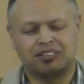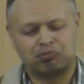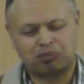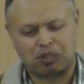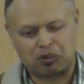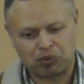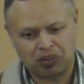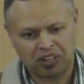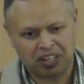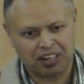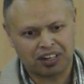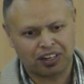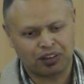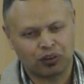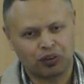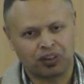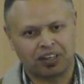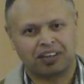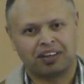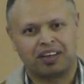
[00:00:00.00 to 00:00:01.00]
But we're going to
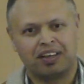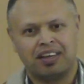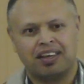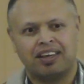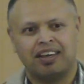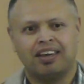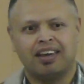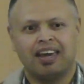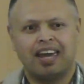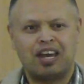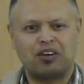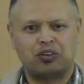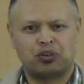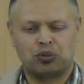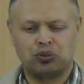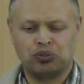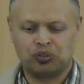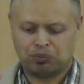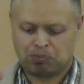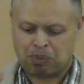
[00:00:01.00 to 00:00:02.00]
look at
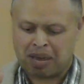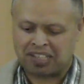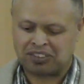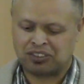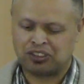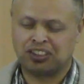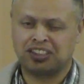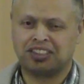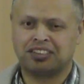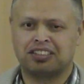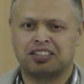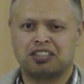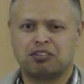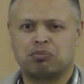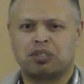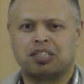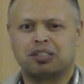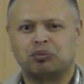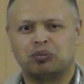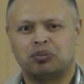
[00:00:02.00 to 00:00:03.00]
two passages in the
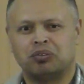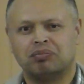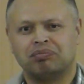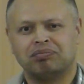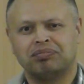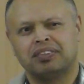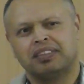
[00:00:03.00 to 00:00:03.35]
Bible.